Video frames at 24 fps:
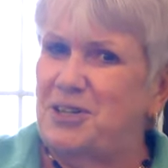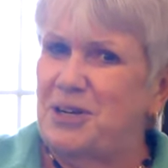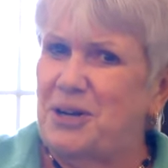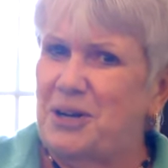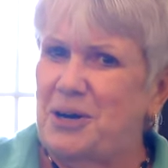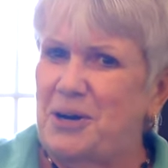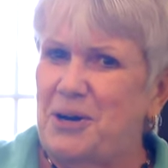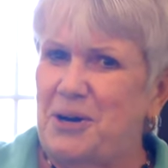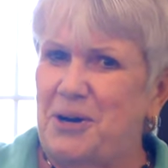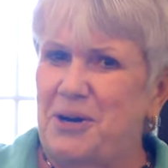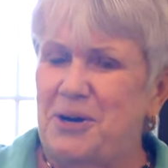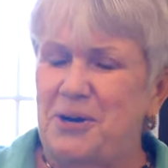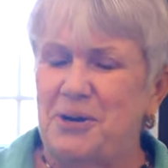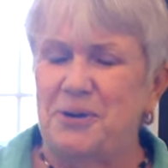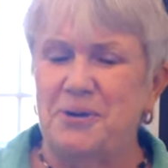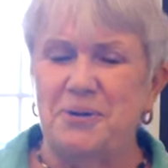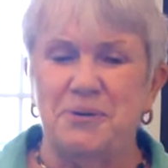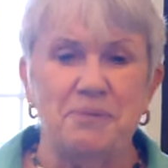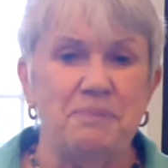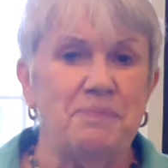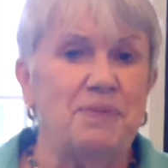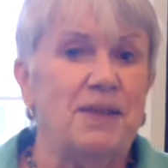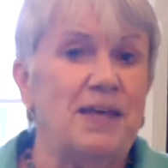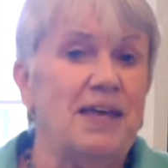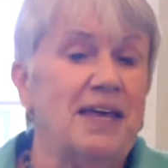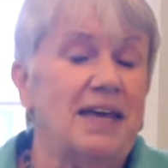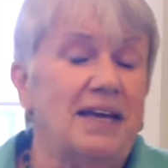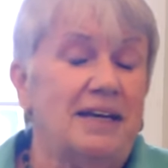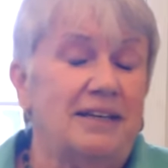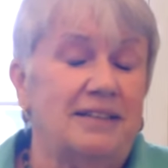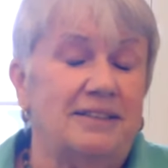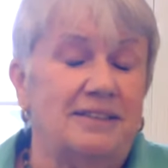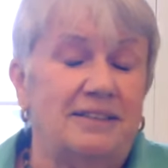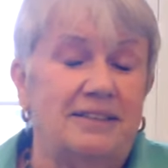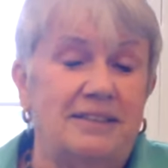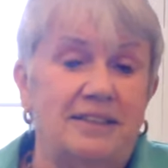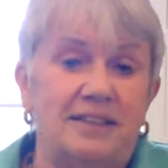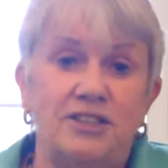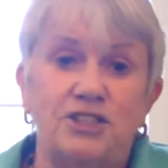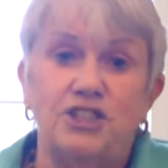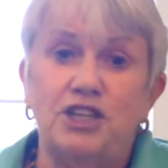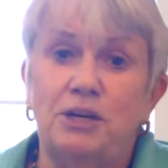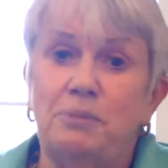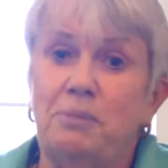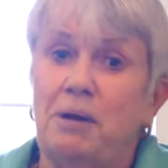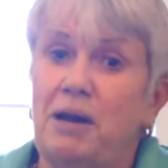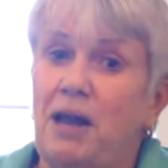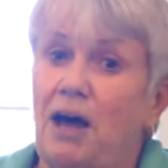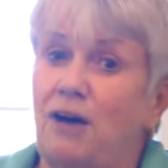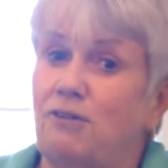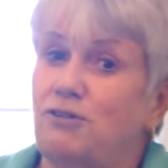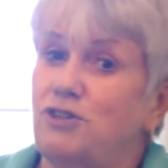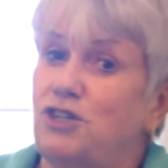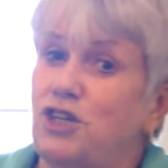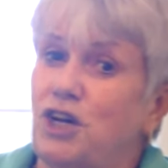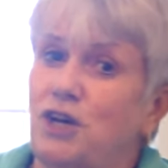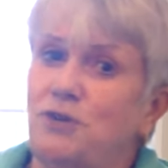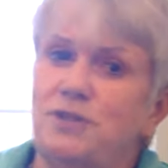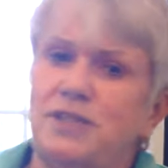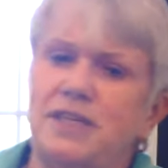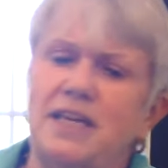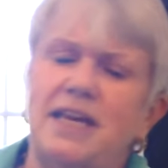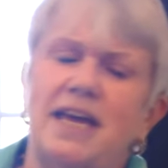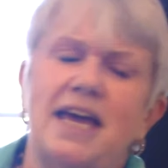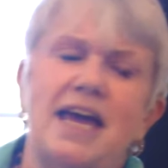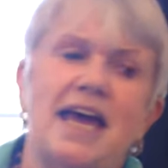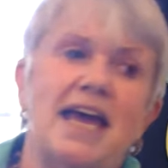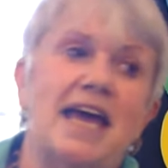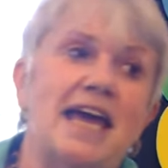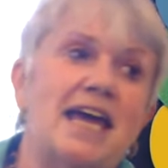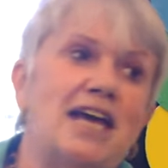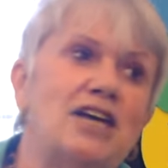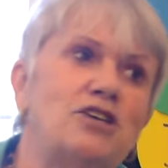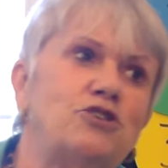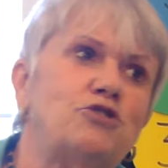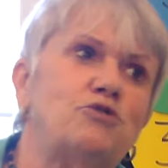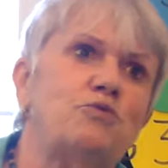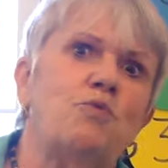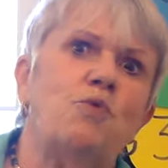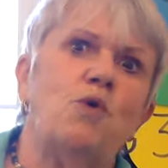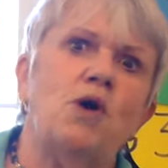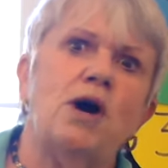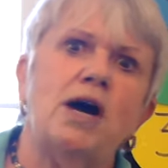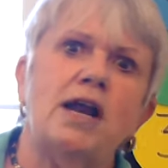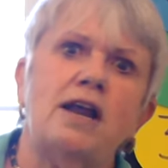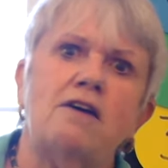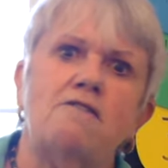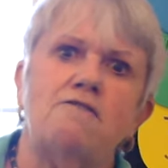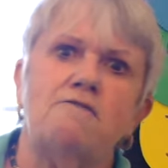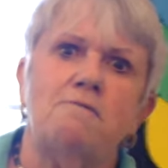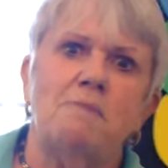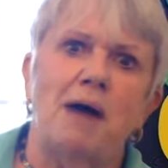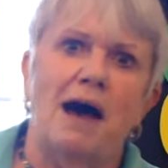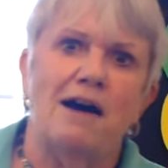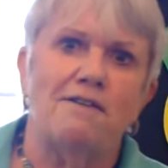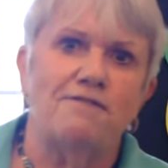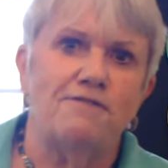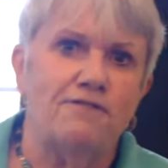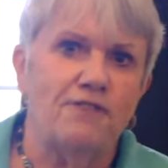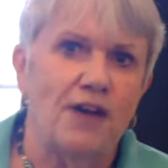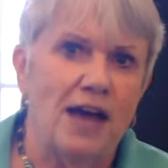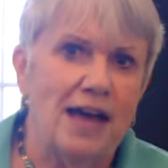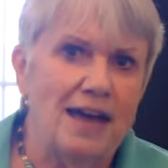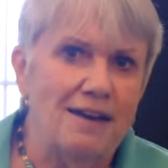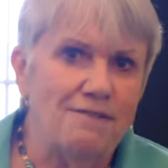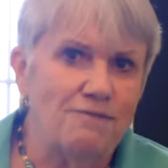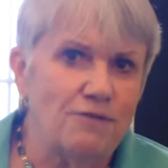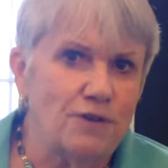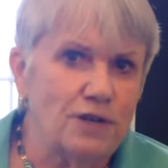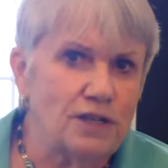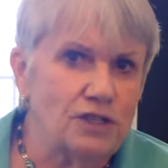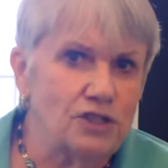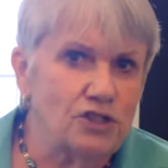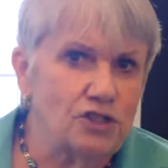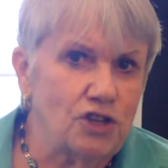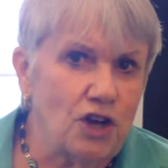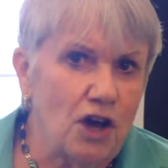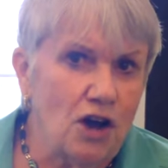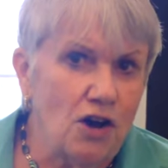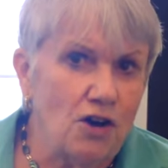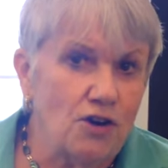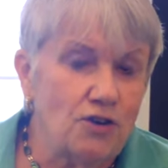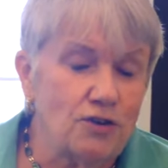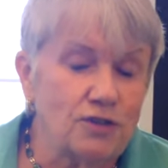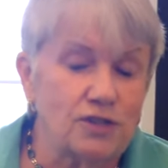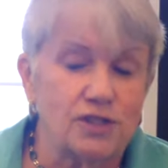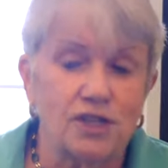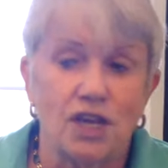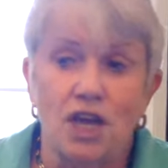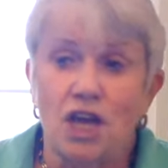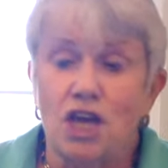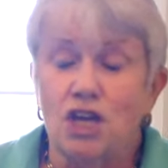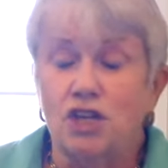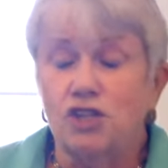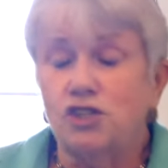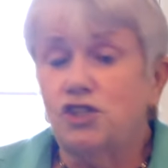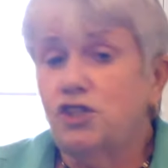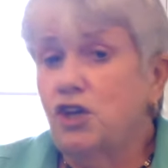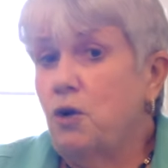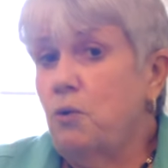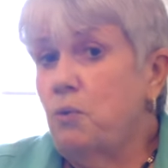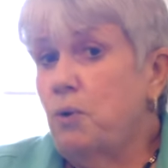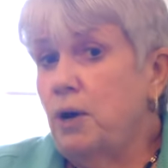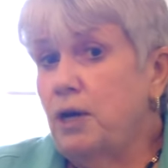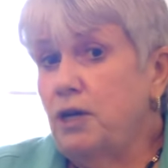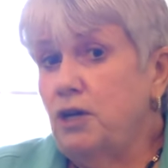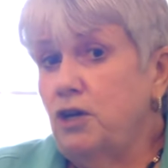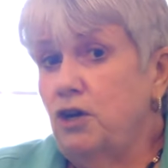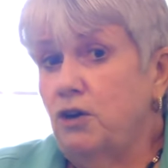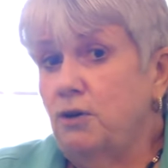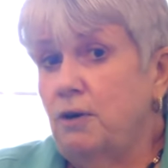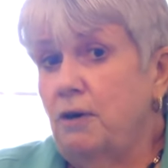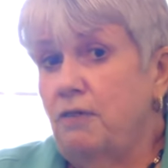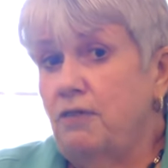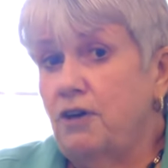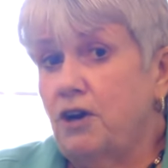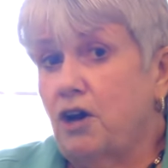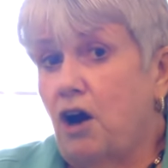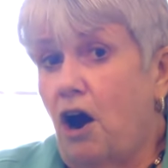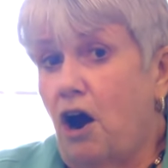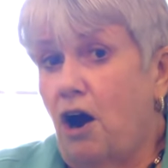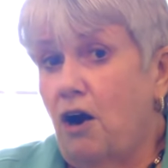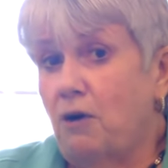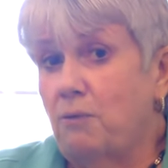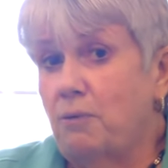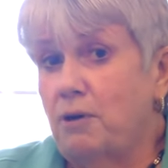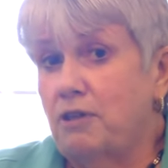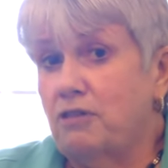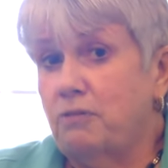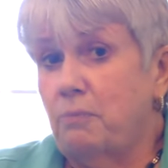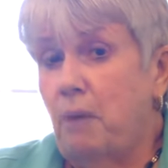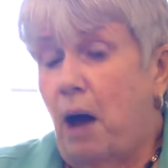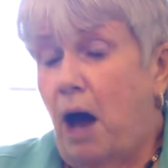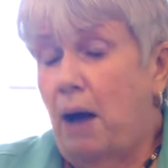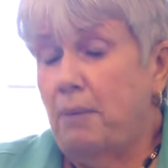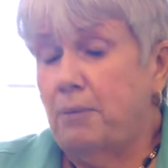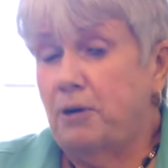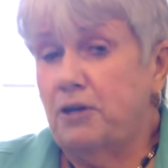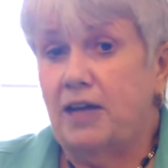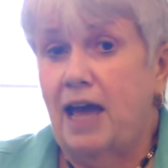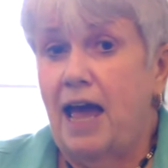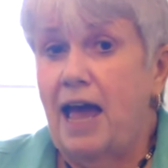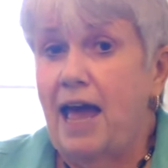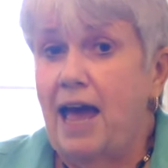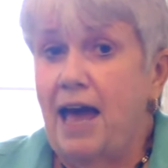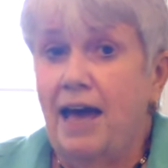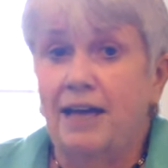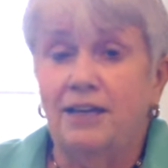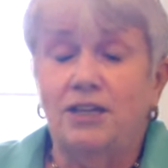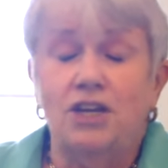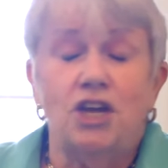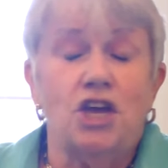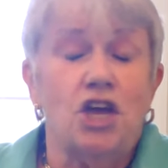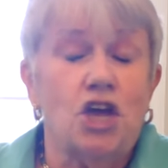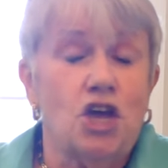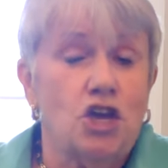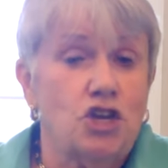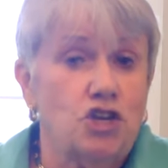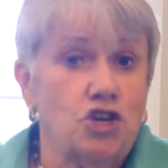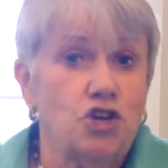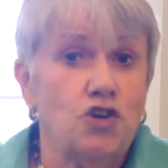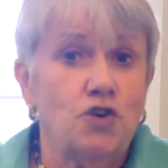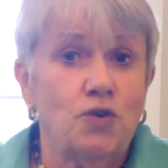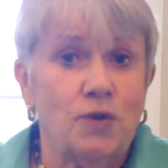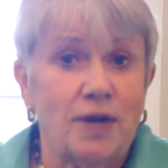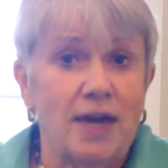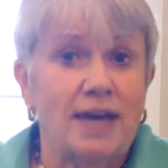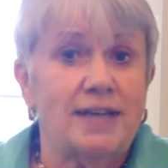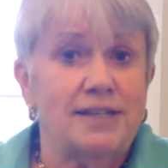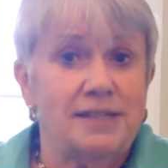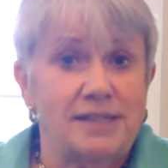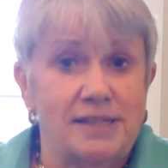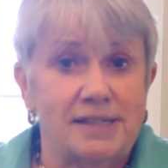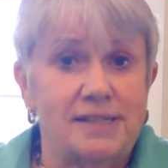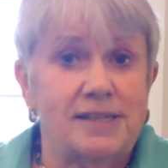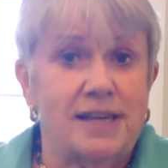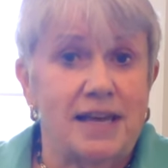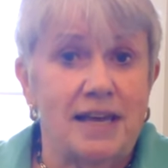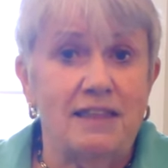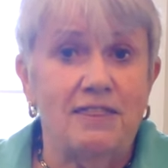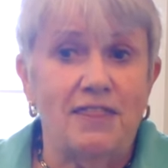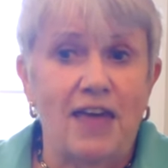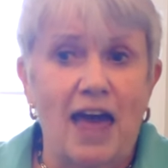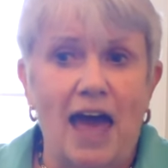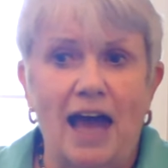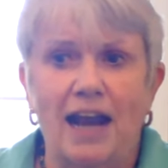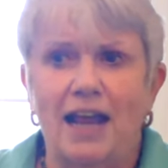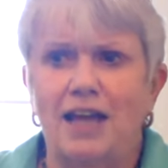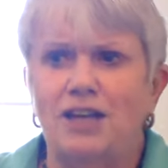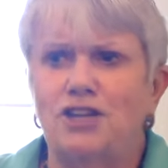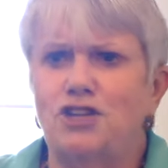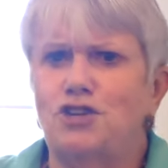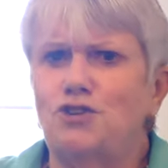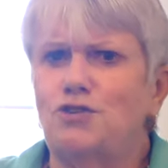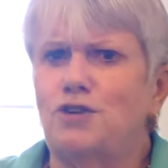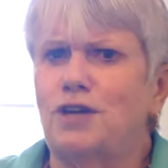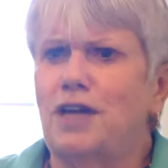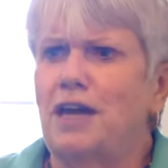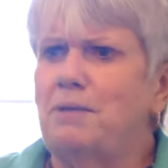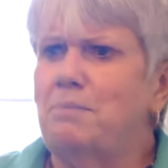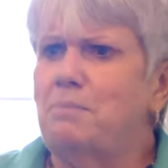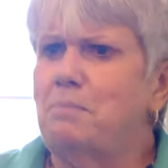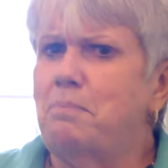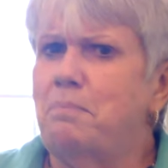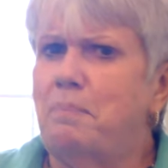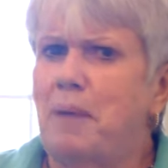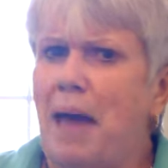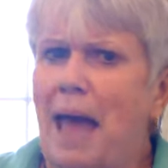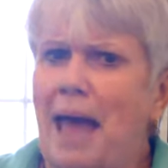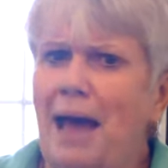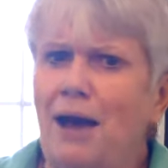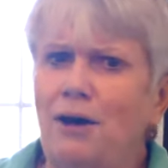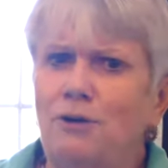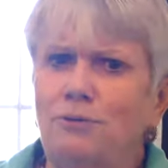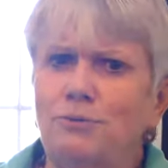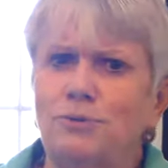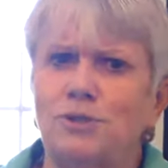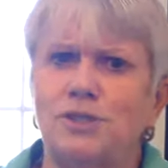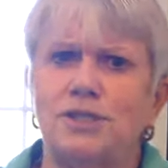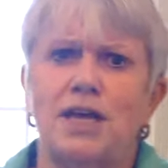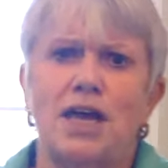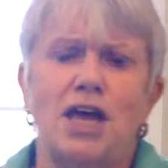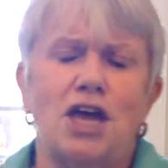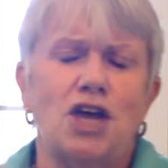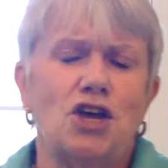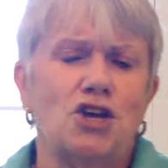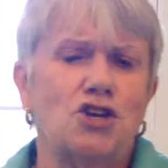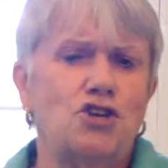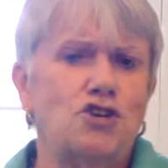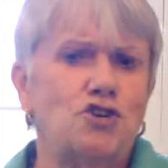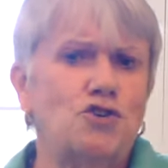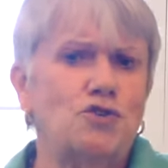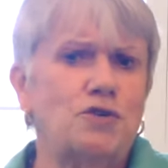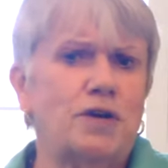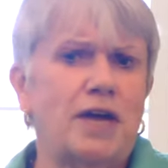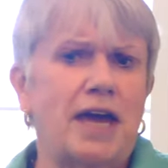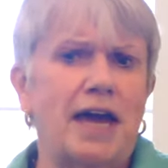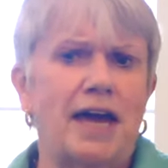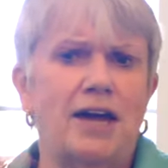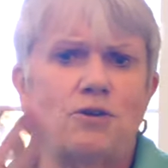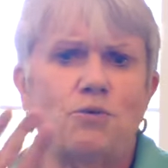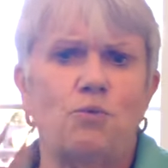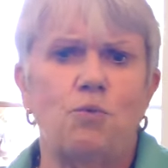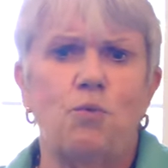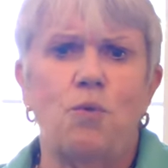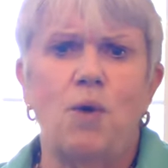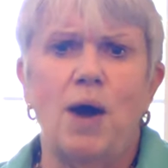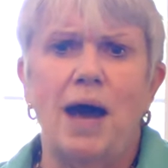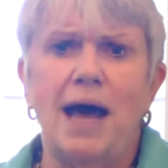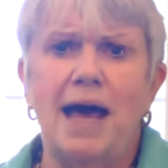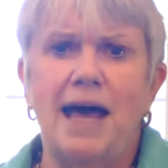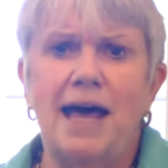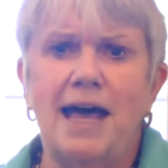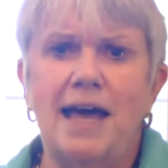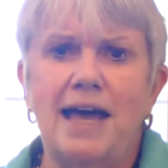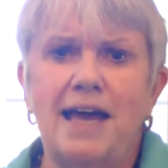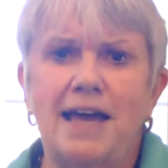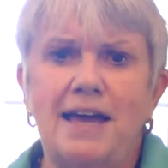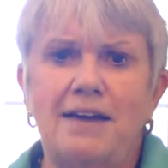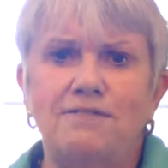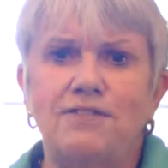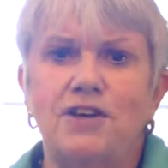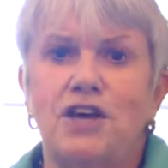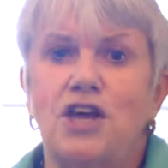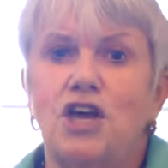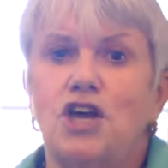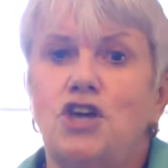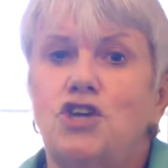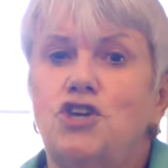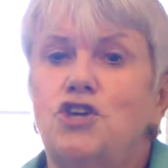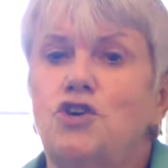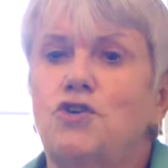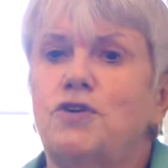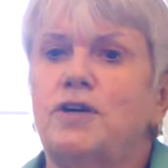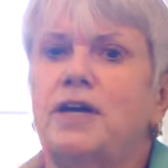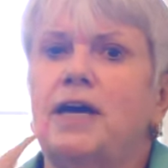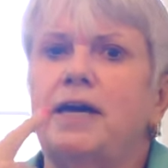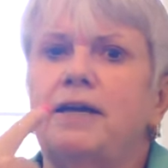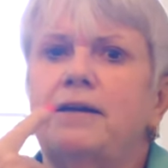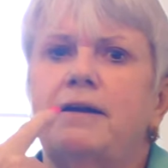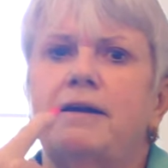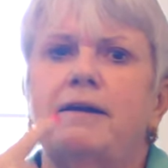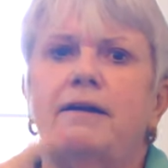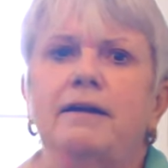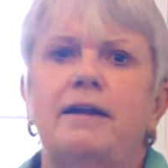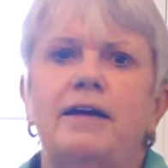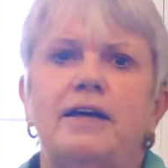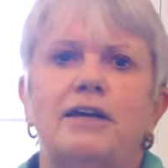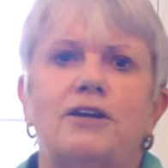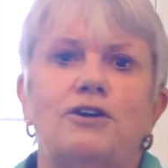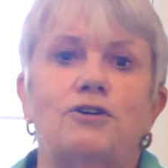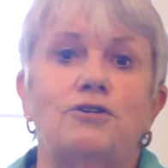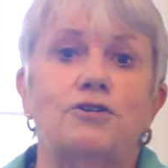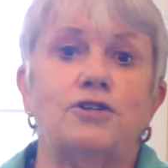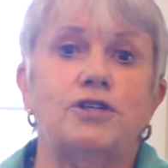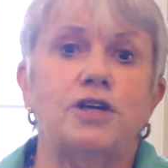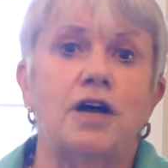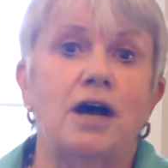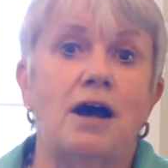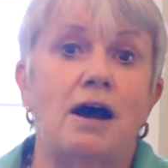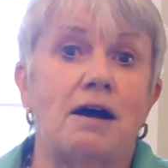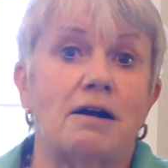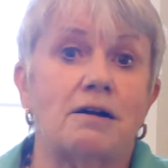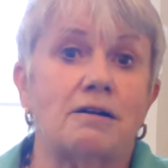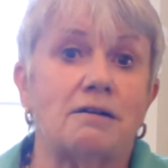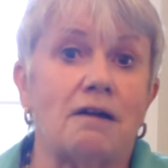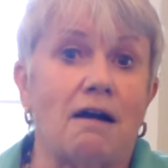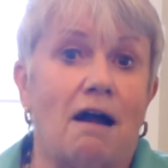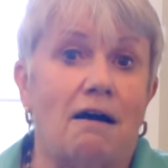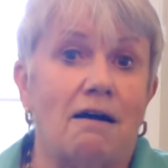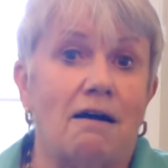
Joe. Jim along, Josie is one of my favorite songs. So when you're in the car with Mom or Dad, you can sing that and you can bounce, you can wave, you can click your tongue.